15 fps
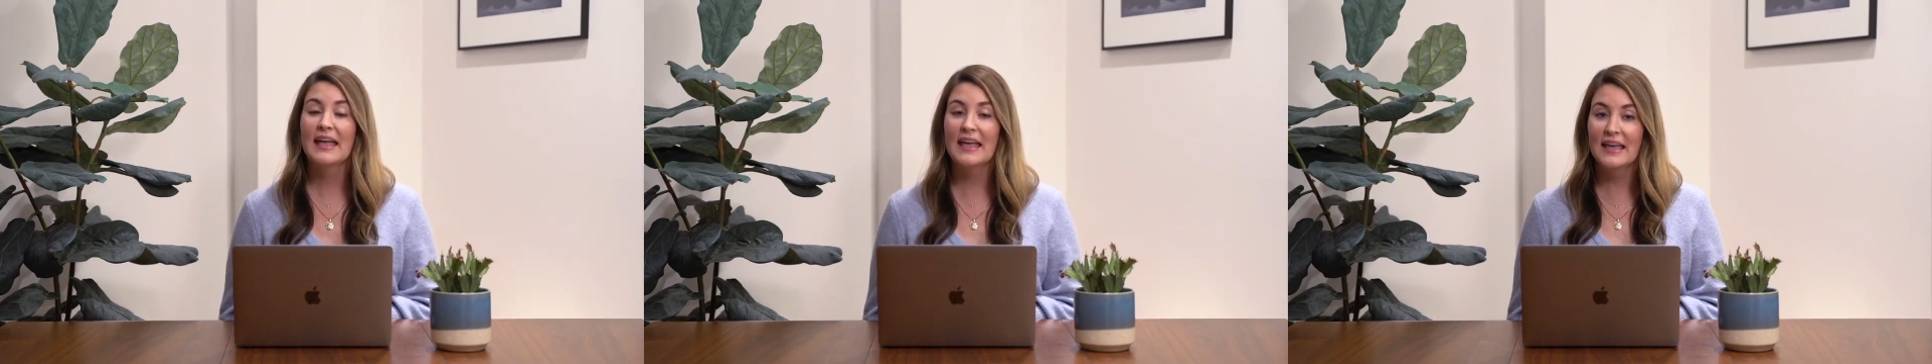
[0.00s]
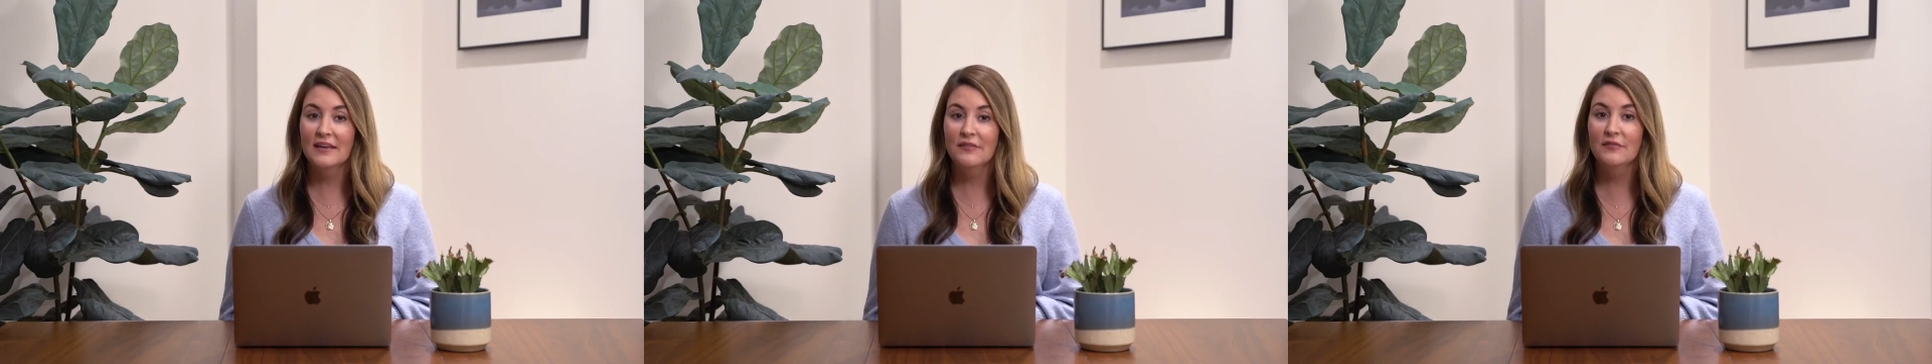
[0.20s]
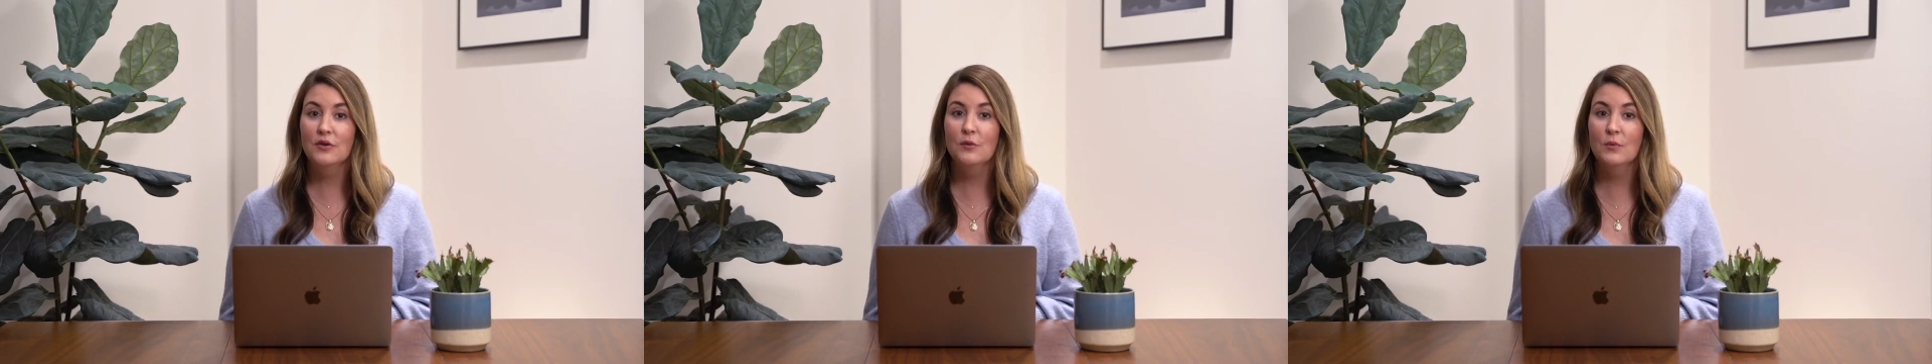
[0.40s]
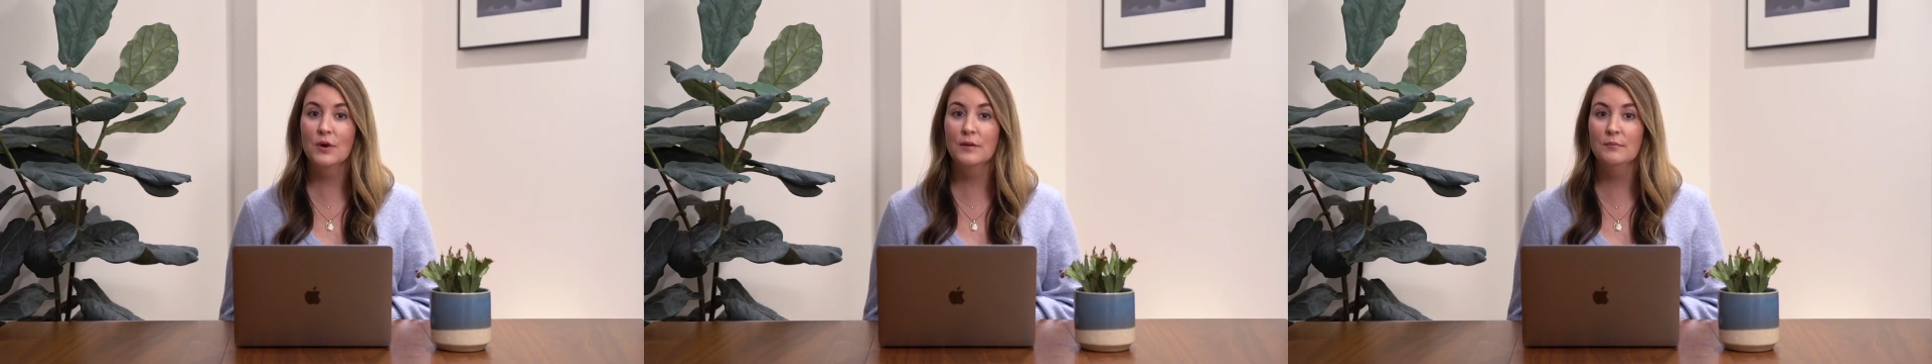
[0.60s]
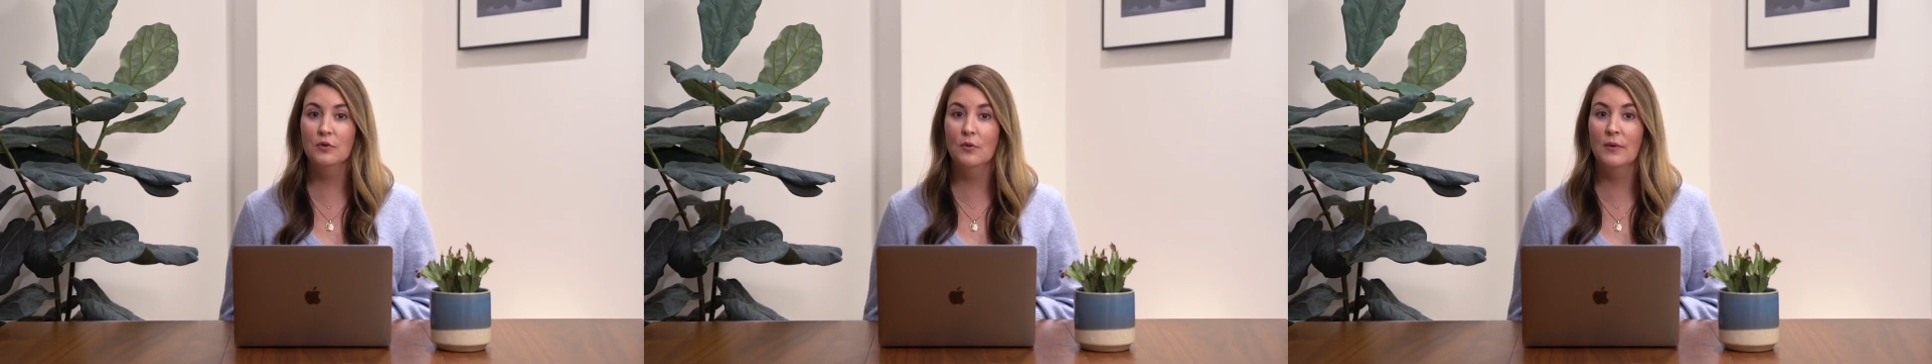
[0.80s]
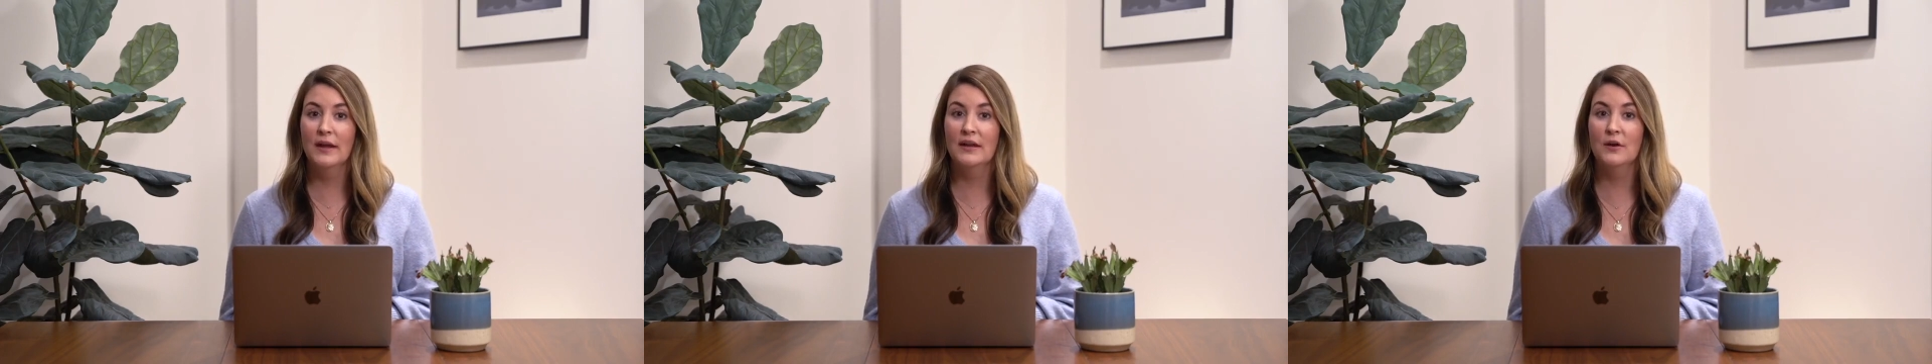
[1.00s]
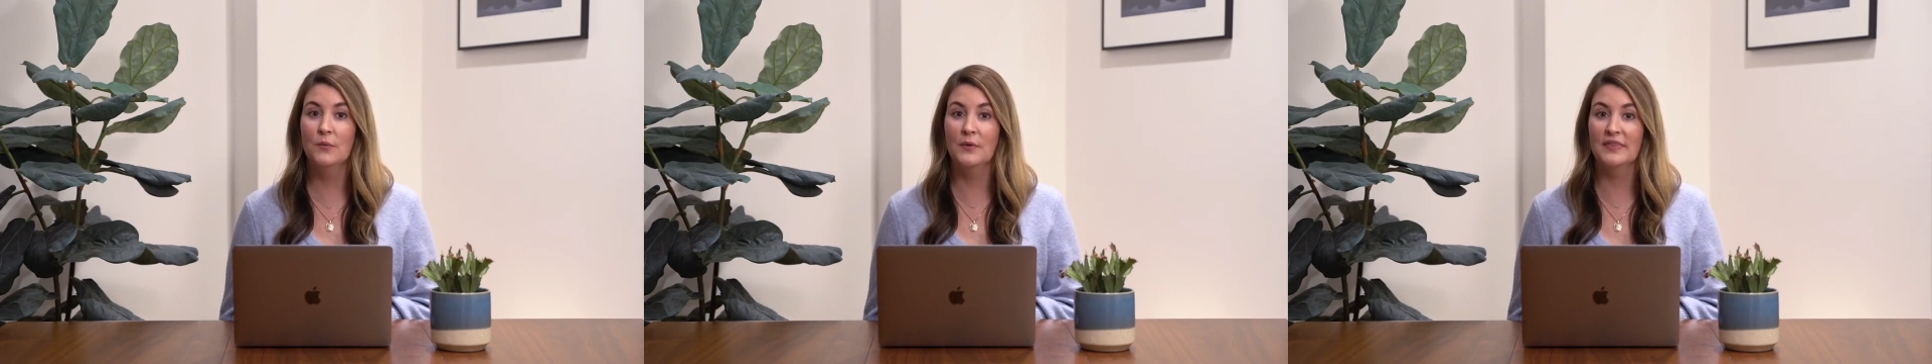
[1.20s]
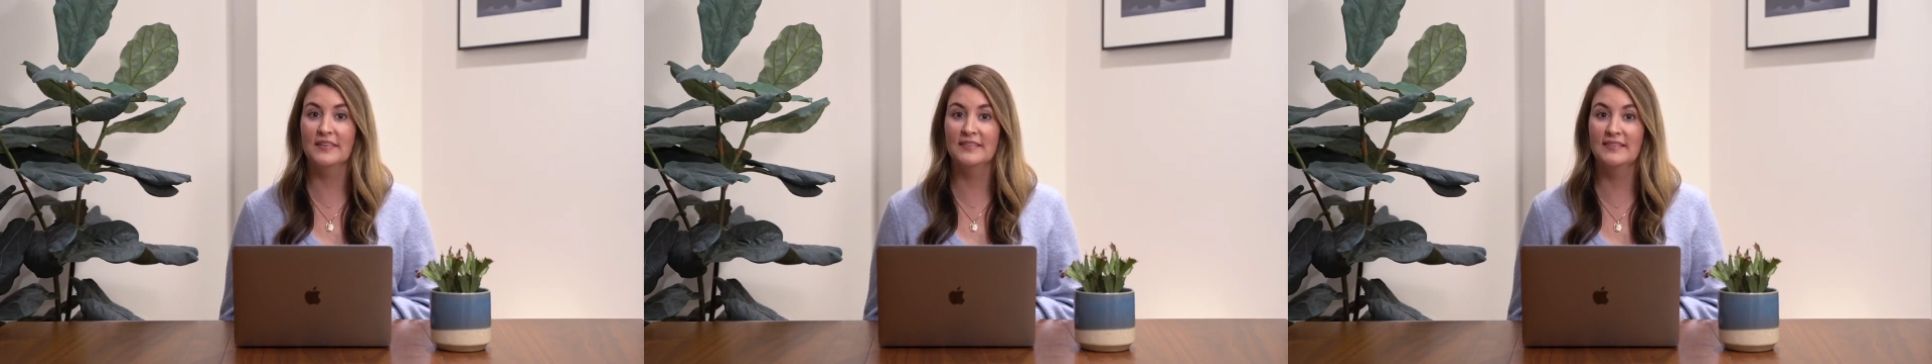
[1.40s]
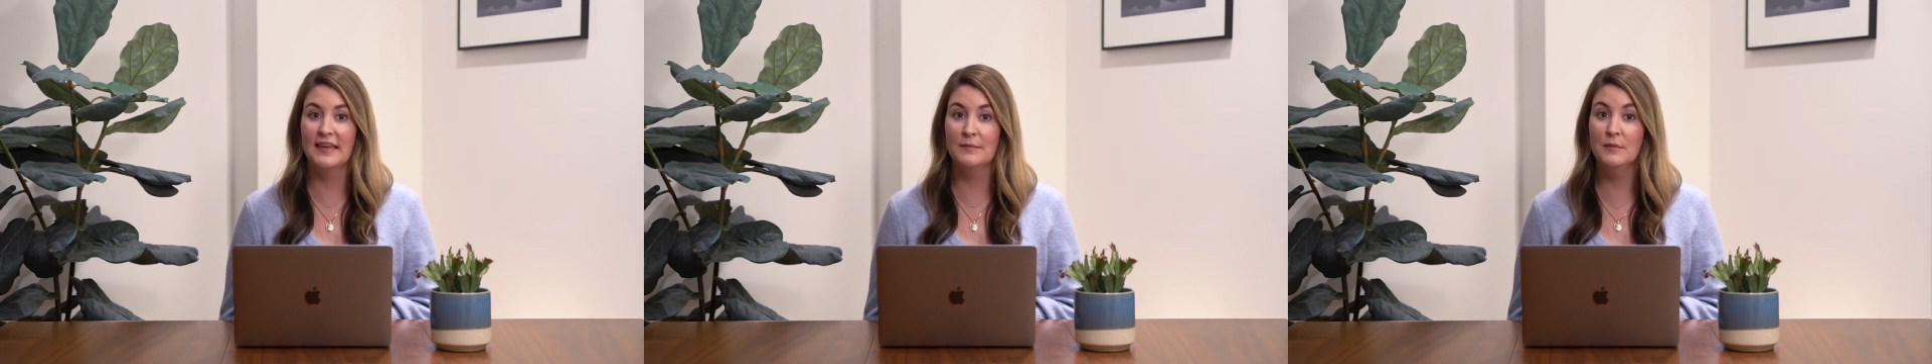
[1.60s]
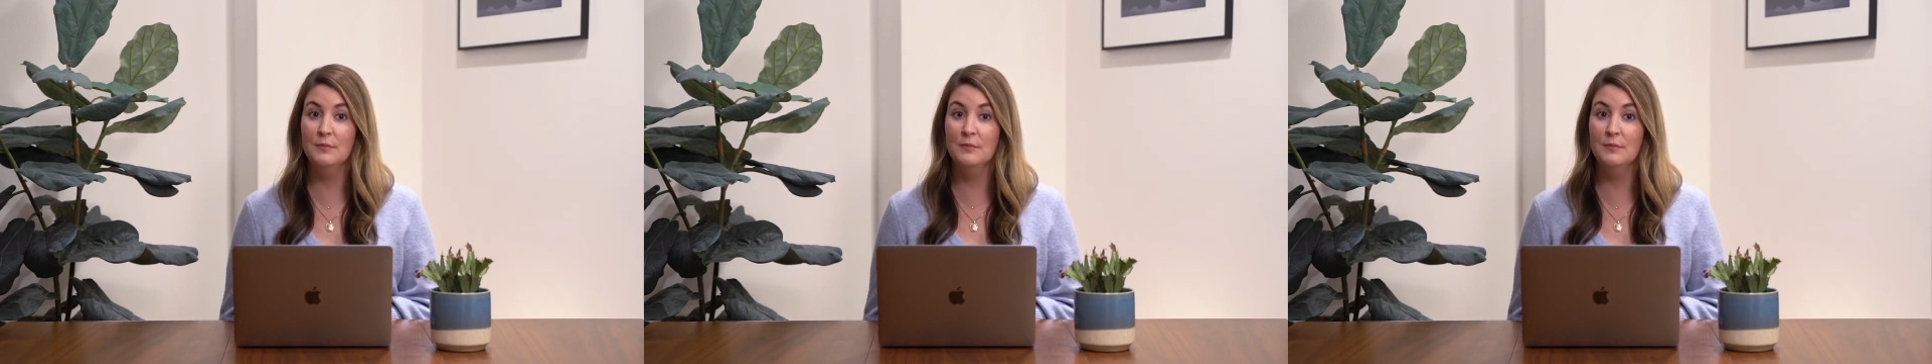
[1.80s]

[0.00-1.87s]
If you were employed with the same